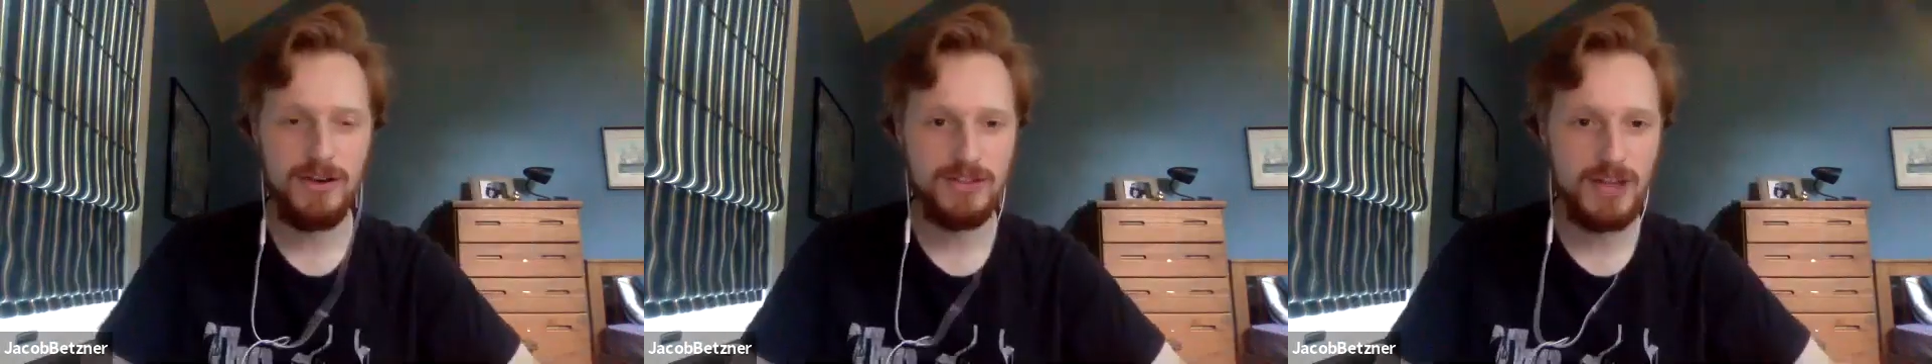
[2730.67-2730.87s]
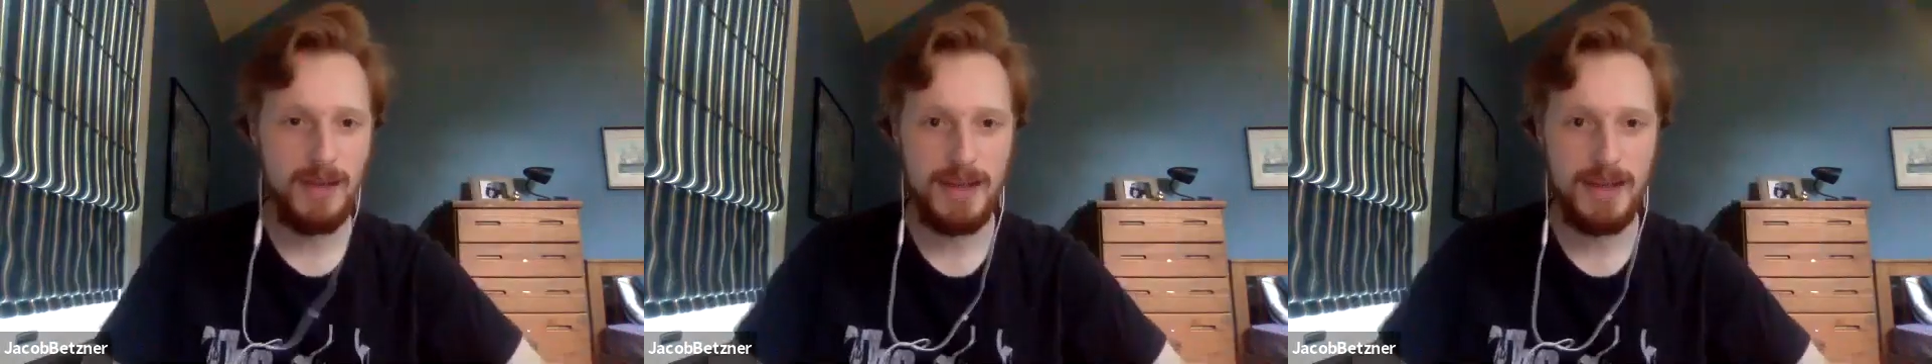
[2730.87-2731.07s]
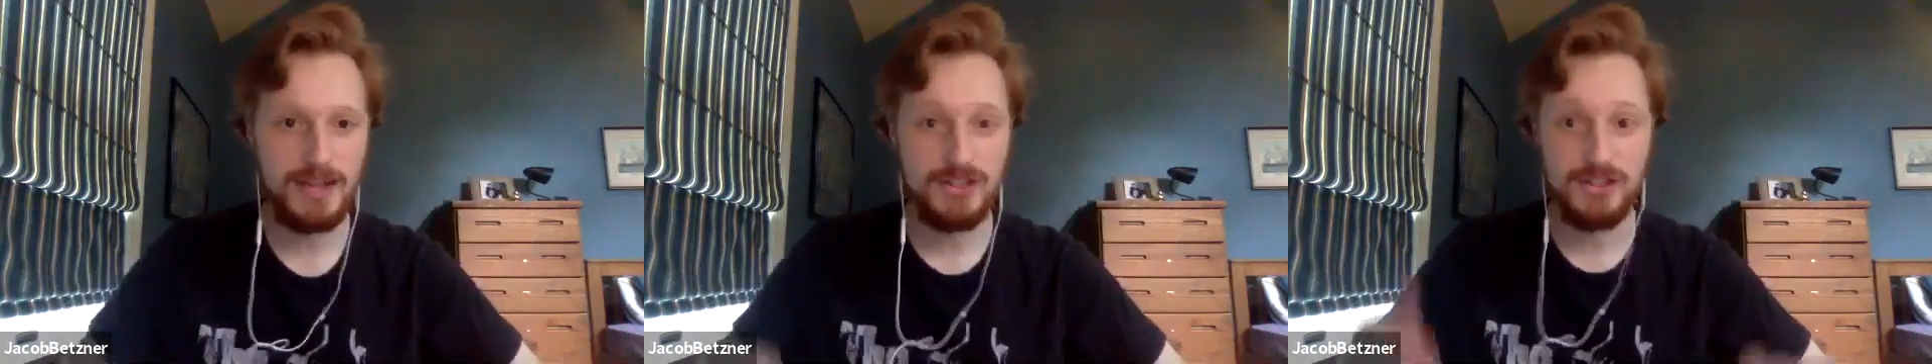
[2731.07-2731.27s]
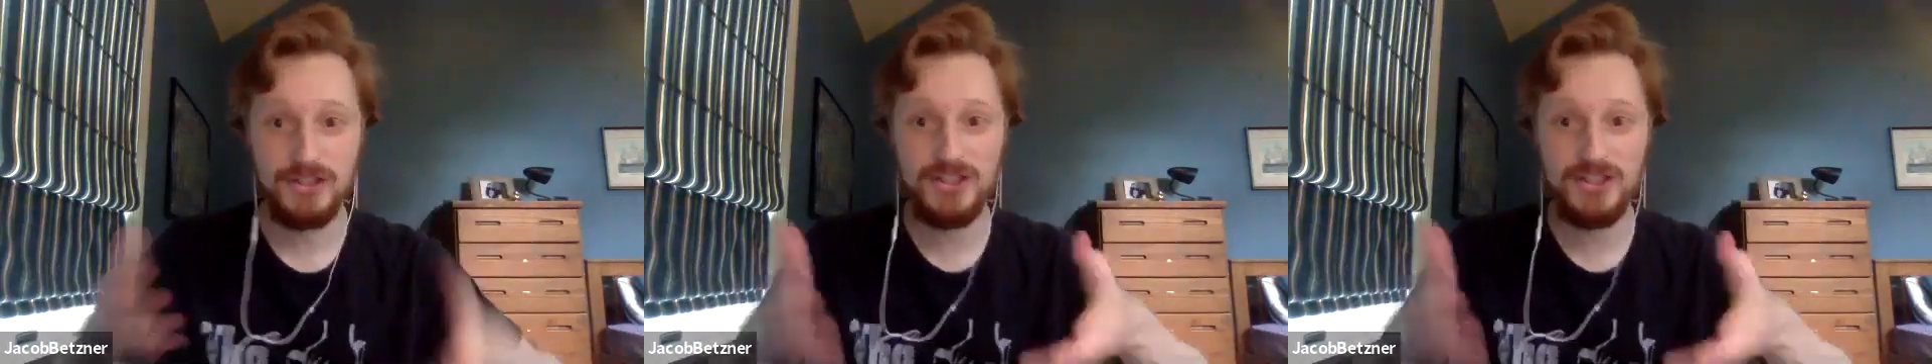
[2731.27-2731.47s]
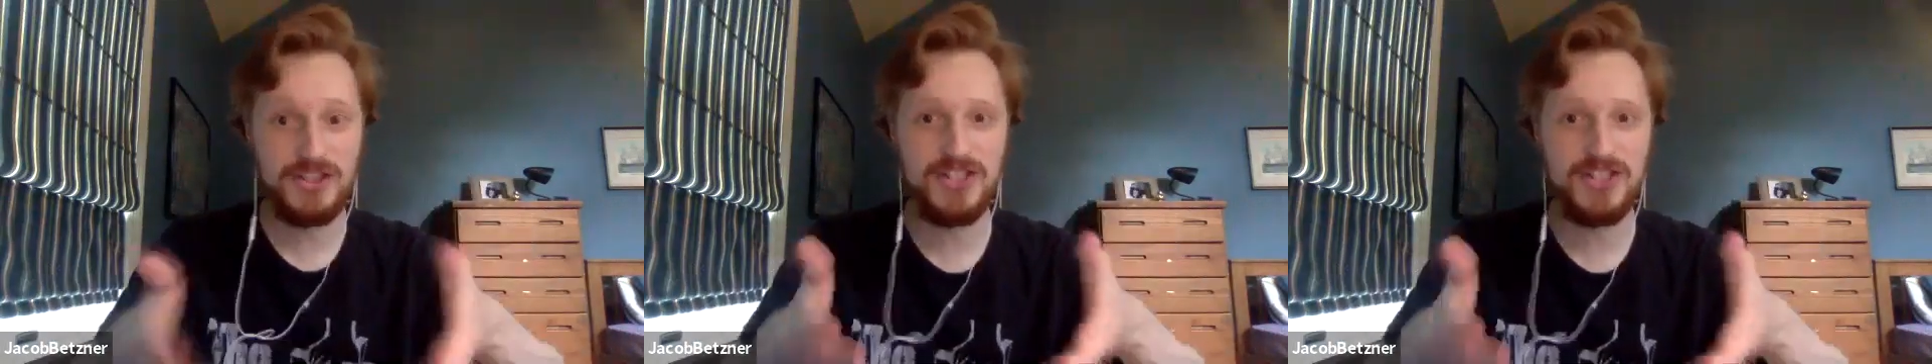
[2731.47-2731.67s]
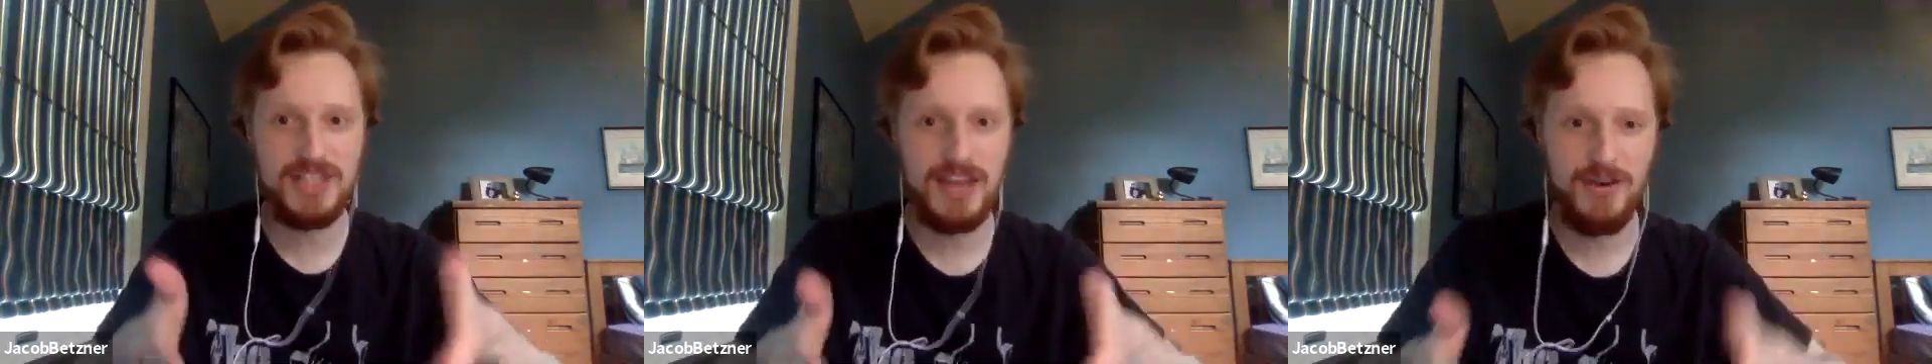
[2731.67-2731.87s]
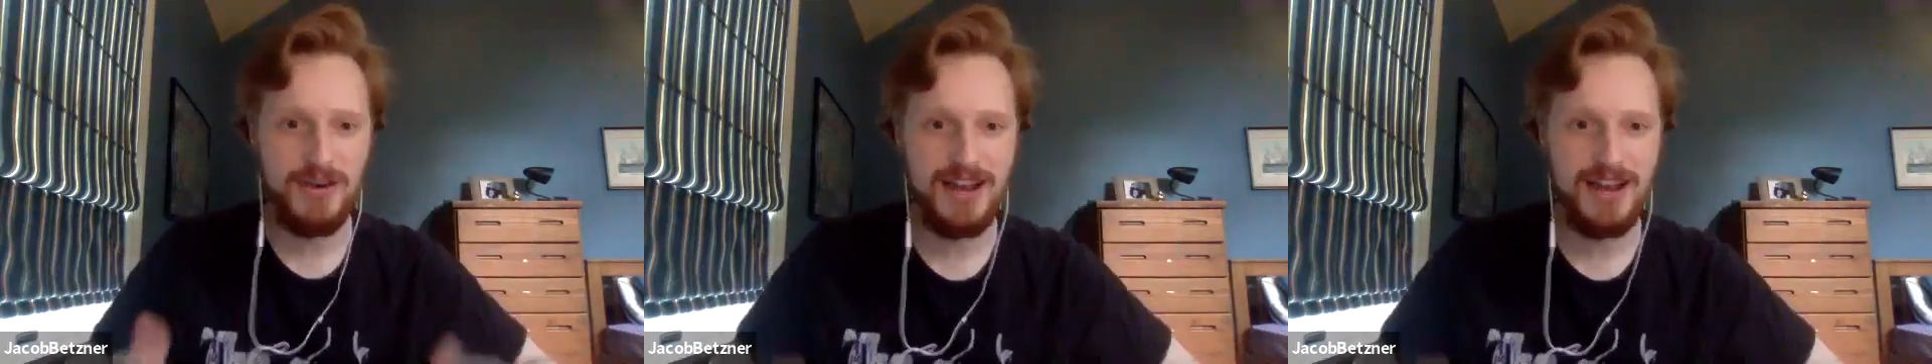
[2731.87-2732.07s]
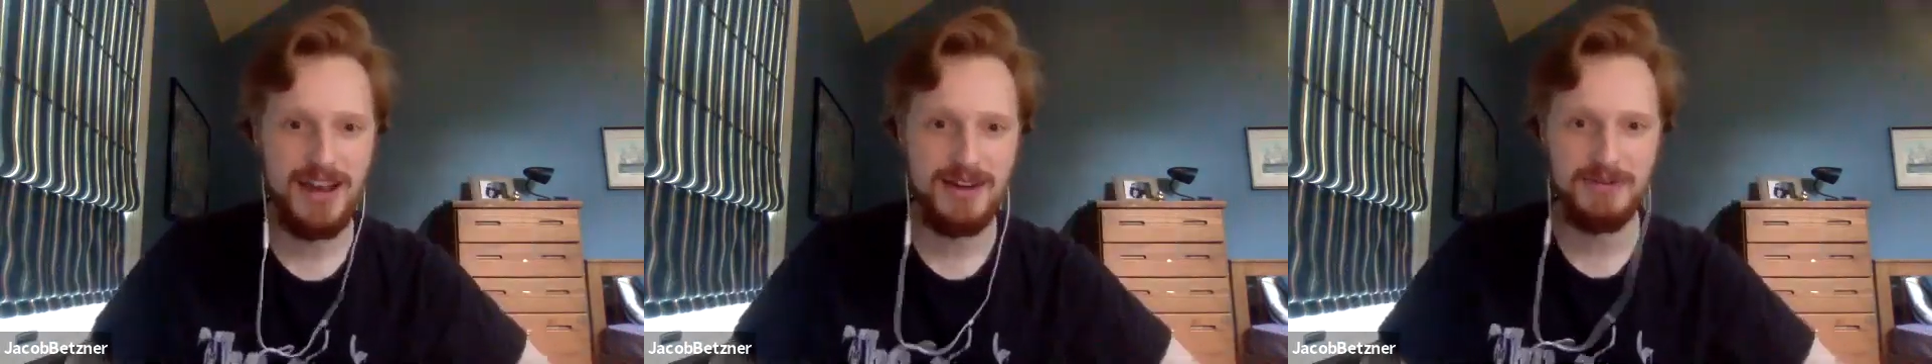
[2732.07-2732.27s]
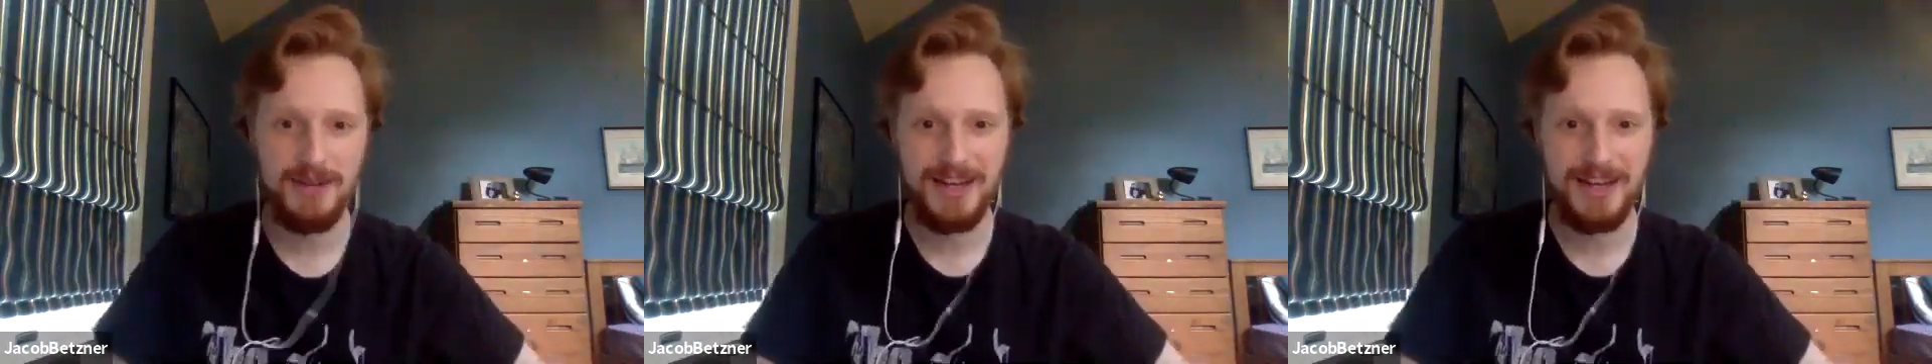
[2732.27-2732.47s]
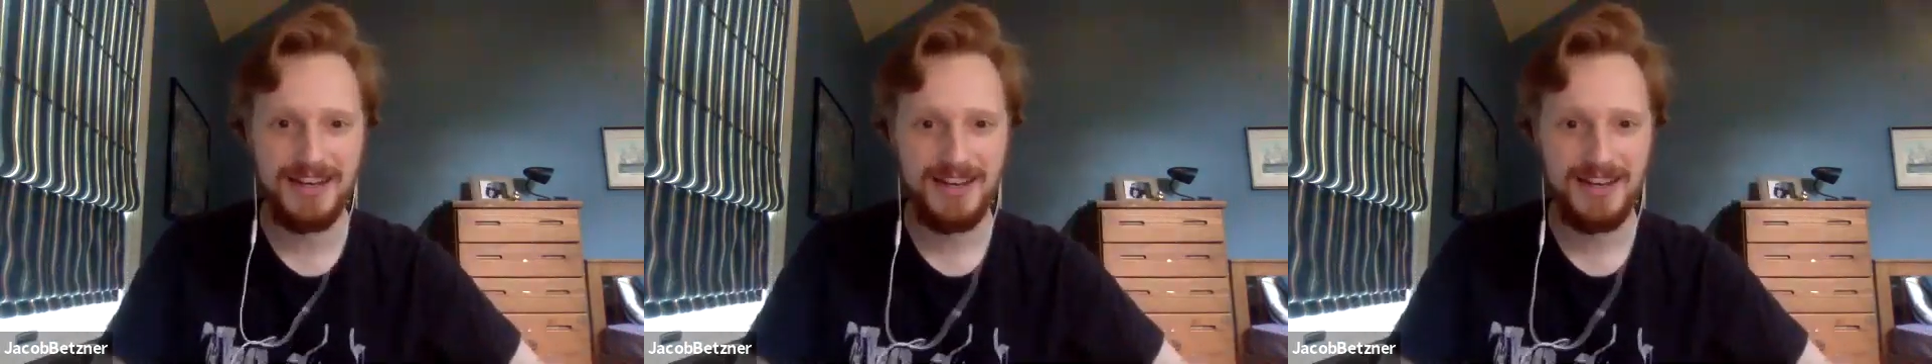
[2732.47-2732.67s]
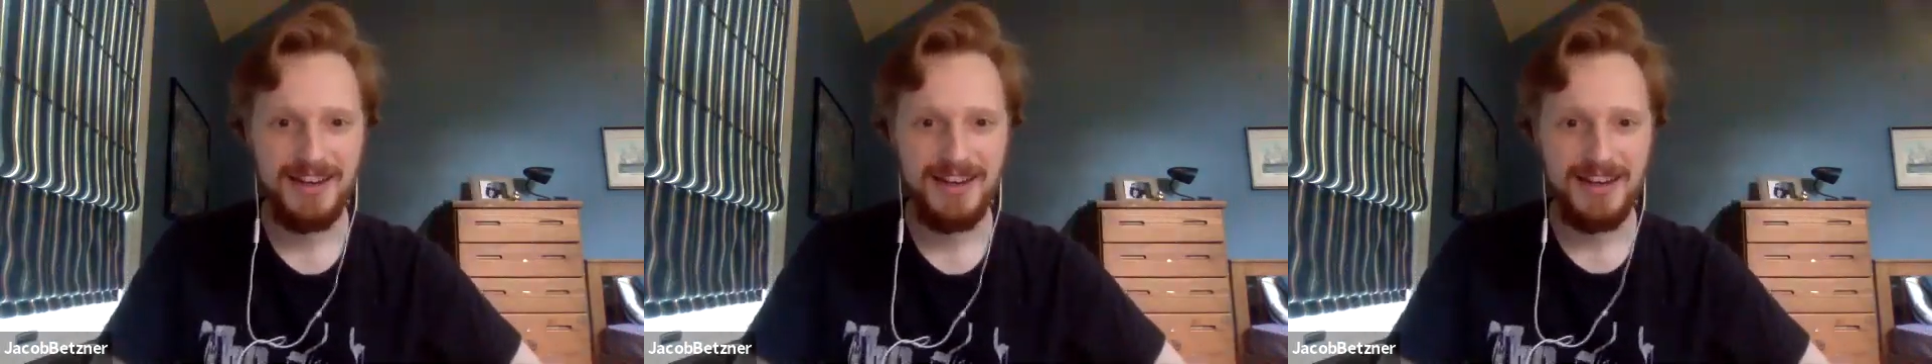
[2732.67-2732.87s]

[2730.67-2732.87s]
and Tom Hanks just staring at him like